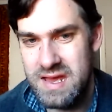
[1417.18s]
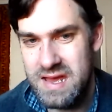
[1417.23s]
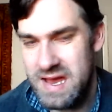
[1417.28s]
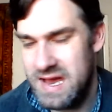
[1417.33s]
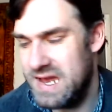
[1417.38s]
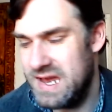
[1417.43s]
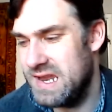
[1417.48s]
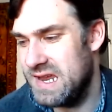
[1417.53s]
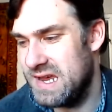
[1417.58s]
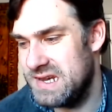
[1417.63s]

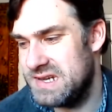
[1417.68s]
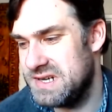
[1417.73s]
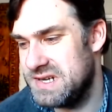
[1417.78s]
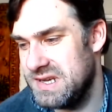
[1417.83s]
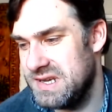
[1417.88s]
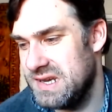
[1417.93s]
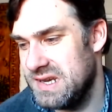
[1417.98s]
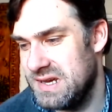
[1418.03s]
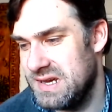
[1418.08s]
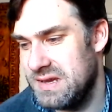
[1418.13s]
And
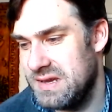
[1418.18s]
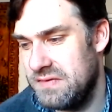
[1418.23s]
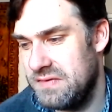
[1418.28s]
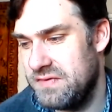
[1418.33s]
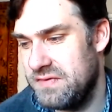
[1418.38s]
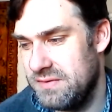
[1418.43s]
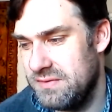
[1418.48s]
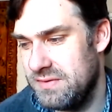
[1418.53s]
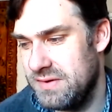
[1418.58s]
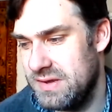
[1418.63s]
actually, if
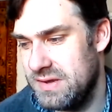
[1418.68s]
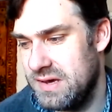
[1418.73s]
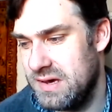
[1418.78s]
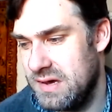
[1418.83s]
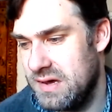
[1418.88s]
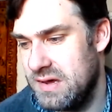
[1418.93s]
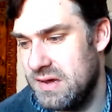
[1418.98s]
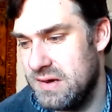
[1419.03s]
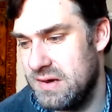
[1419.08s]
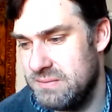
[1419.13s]

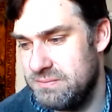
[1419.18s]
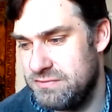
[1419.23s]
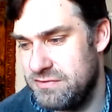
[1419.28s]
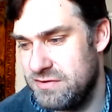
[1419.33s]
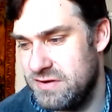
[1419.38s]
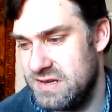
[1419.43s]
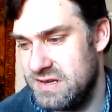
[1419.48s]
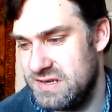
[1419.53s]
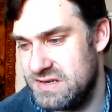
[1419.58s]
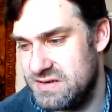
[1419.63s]
I'm
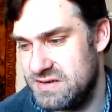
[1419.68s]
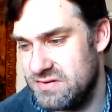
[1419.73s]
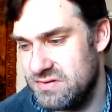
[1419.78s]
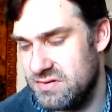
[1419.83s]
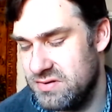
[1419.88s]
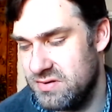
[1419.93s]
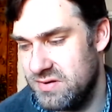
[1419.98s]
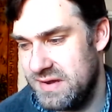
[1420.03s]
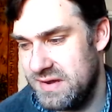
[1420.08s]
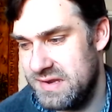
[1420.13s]
pretty
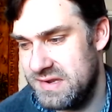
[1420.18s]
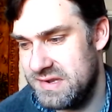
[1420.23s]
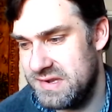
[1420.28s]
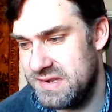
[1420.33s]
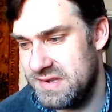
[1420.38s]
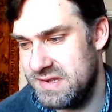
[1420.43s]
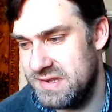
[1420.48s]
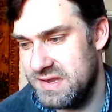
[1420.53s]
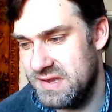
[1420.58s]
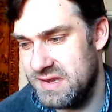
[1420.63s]
sure
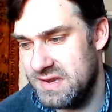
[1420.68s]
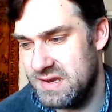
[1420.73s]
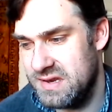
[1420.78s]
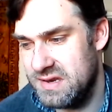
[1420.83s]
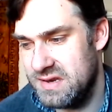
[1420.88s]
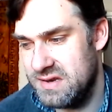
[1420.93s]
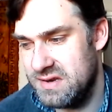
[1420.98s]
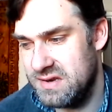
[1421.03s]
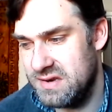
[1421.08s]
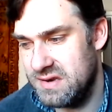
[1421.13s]
it's
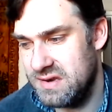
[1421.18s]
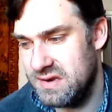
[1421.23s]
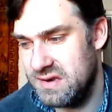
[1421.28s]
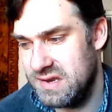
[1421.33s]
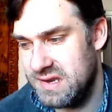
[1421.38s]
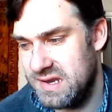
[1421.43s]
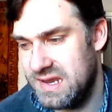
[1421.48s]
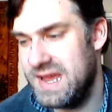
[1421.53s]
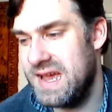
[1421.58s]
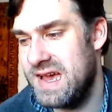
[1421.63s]
then
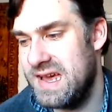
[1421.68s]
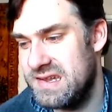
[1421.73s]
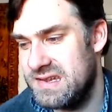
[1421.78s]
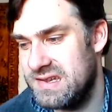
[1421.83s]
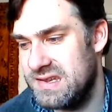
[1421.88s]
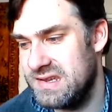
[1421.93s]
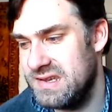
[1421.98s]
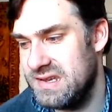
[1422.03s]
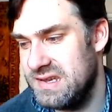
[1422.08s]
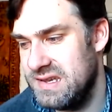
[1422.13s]

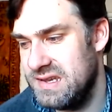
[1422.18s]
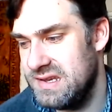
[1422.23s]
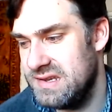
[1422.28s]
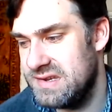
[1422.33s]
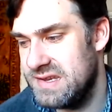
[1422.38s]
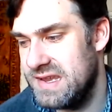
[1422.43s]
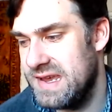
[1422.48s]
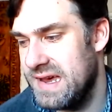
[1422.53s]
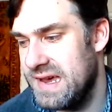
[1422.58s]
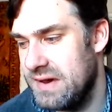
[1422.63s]
Cassie
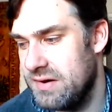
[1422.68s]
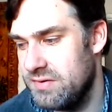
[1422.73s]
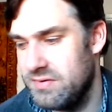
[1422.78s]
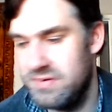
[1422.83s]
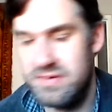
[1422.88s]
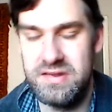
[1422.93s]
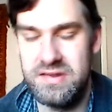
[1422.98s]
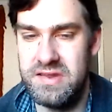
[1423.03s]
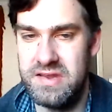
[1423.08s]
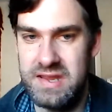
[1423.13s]

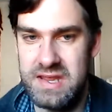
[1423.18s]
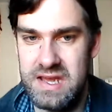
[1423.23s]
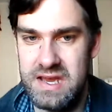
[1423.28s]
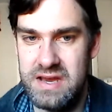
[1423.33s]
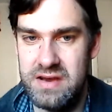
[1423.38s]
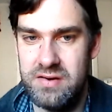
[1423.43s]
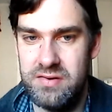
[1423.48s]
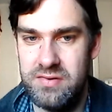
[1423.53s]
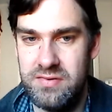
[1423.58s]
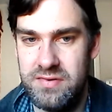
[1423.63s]
tells the
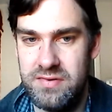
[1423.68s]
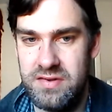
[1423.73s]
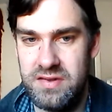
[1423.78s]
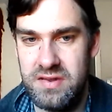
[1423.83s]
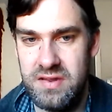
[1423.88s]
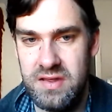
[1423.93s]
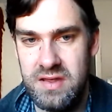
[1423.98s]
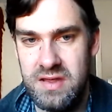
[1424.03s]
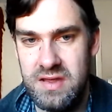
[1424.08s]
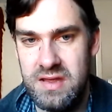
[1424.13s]
girls
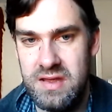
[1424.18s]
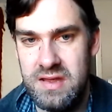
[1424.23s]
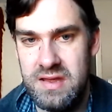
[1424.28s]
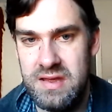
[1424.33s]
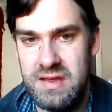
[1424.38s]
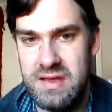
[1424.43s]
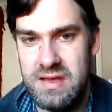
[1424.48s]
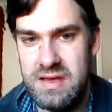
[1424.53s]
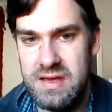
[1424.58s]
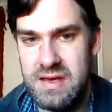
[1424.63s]

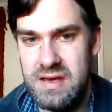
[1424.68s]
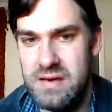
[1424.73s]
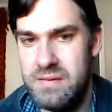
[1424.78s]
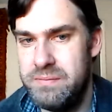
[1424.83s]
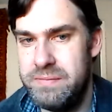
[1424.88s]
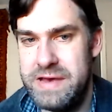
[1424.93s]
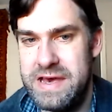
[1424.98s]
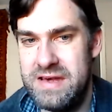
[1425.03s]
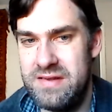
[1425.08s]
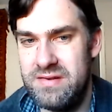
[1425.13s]

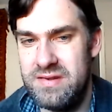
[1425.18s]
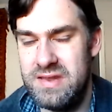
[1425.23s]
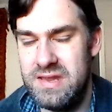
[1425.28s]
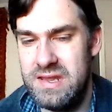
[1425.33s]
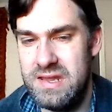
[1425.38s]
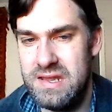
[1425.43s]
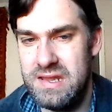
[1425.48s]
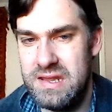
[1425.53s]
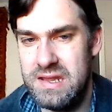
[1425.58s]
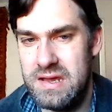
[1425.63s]
about
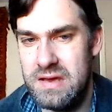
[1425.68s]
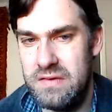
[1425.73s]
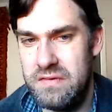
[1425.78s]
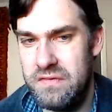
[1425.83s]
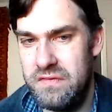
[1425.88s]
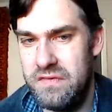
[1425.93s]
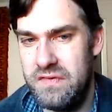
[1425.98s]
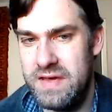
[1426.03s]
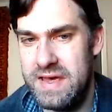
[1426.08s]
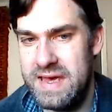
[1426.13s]
the
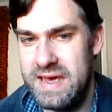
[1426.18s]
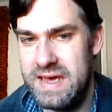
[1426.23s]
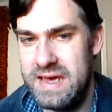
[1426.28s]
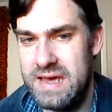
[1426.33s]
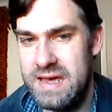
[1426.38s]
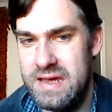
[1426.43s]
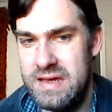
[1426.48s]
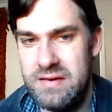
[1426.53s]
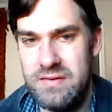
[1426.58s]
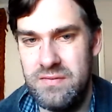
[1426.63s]

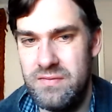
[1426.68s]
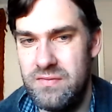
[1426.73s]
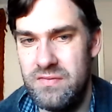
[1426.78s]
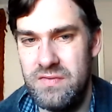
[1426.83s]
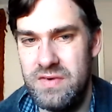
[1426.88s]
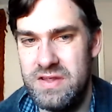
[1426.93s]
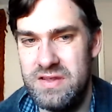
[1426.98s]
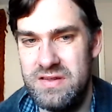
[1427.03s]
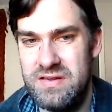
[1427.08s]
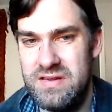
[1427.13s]
affair,
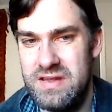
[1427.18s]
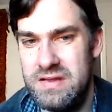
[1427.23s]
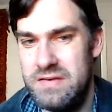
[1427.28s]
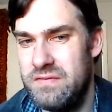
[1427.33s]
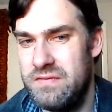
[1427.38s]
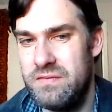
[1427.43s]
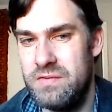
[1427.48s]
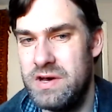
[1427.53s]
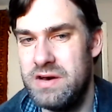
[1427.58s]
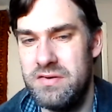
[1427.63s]

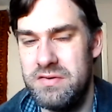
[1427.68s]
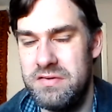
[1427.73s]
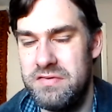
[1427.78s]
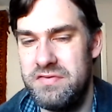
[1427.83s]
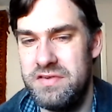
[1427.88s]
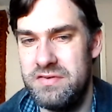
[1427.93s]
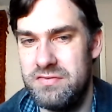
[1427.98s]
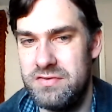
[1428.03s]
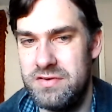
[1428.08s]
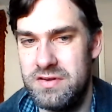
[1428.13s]

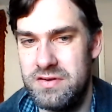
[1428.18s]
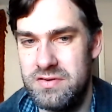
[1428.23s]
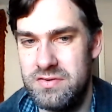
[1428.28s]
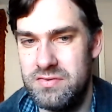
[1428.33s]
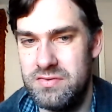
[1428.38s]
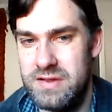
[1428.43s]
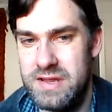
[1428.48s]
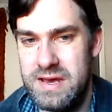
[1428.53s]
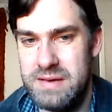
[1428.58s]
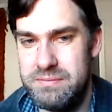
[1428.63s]
if you want to
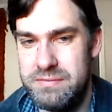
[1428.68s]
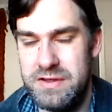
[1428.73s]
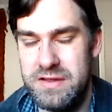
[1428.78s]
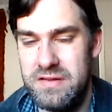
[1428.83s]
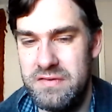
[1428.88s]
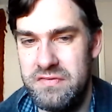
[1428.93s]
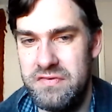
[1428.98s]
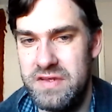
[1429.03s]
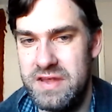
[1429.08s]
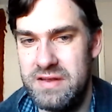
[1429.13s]
call that, but
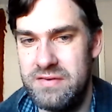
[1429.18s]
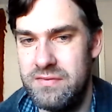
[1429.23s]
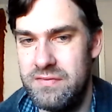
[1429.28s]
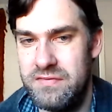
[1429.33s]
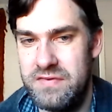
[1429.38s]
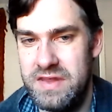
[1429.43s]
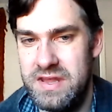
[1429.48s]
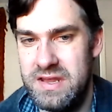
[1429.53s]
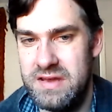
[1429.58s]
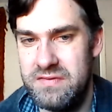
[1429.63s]
the thing
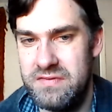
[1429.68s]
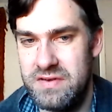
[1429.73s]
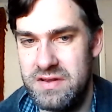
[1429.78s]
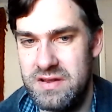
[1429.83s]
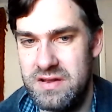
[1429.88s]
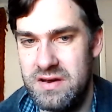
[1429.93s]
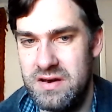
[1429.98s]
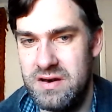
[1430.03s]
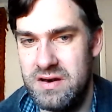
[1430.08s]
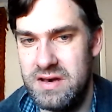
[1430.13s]
with the other
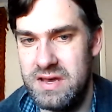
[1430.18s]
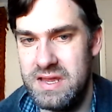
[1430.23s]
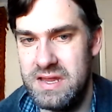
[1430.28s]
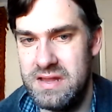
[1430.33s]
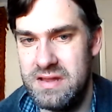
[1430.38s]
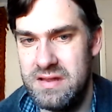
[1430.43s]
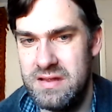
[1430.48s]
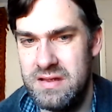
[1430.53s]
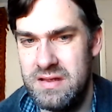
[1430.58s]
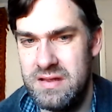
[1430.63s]
guy.